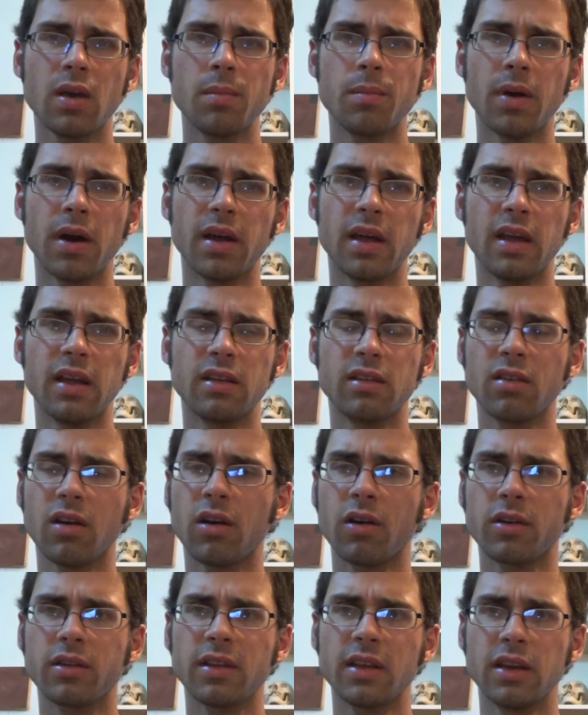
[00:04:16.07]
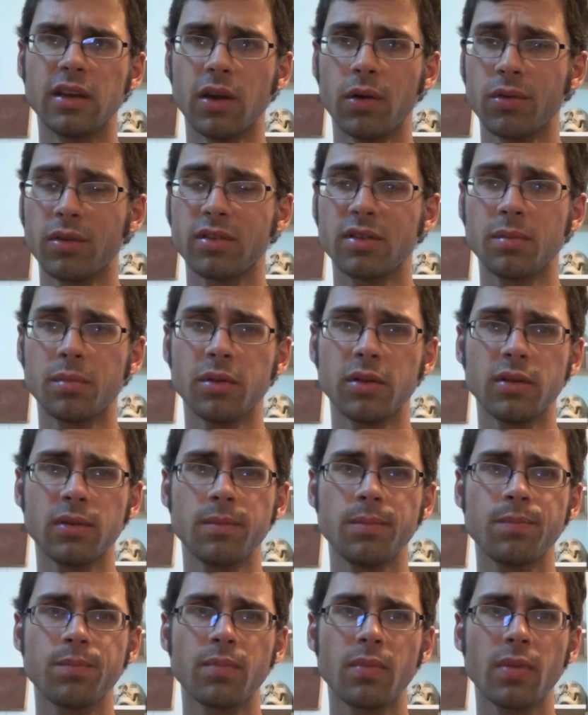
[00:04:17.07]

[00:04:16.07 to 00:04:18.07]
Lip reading: but it's hardly noticeable.